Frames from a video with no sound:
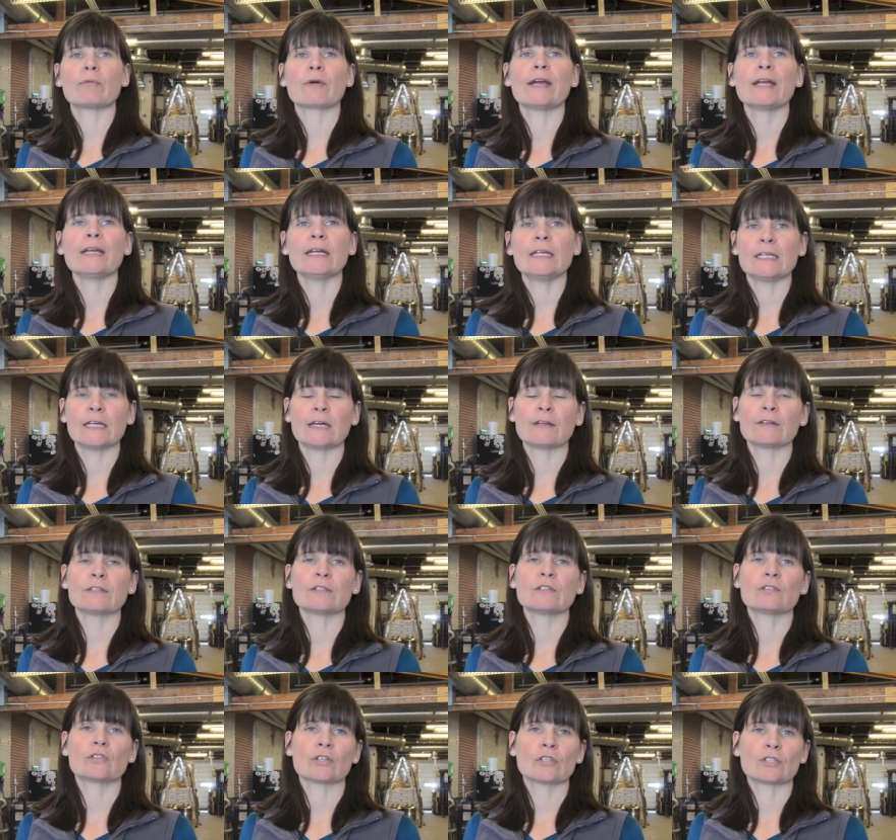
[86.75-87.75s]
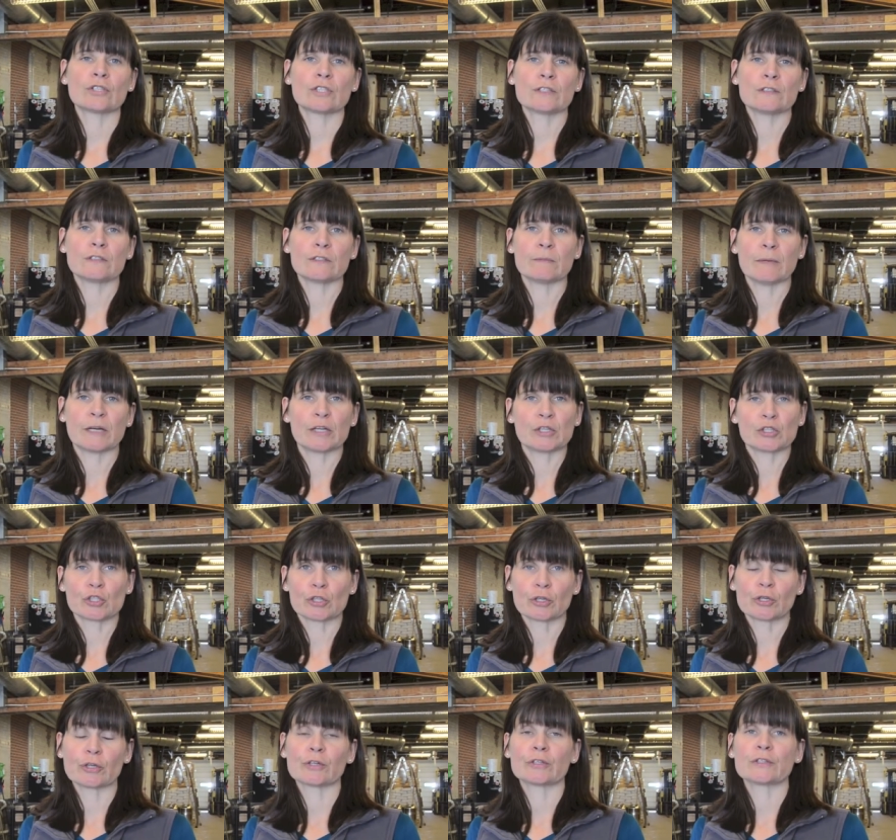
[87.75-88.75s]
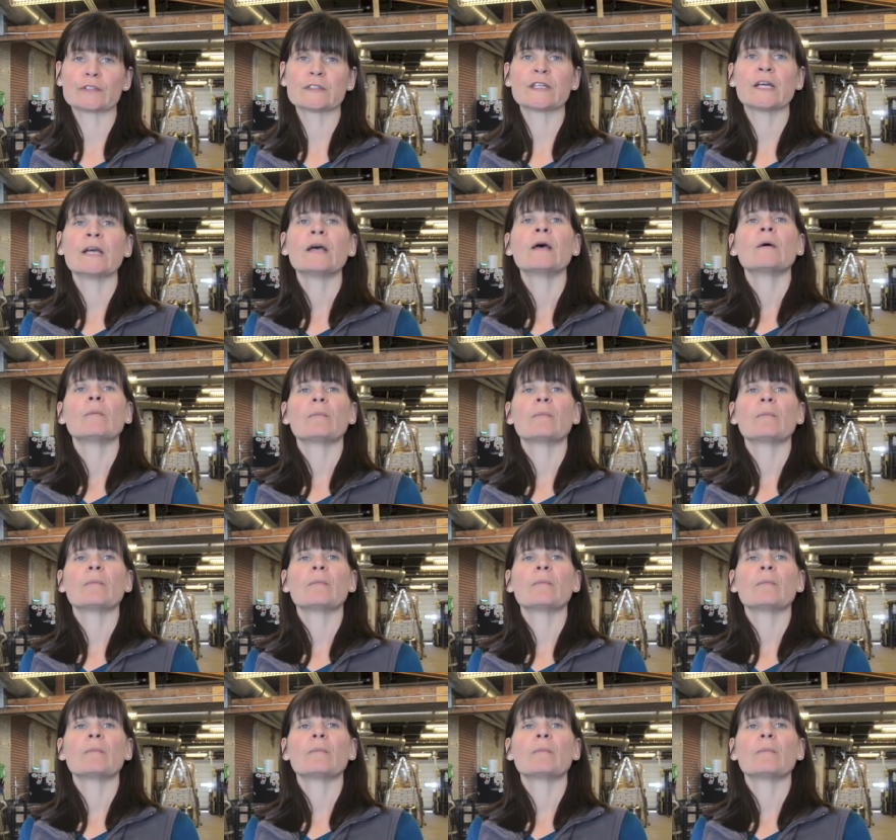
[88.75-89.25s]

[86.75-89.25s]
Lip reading: breaking down the starches to make sugars,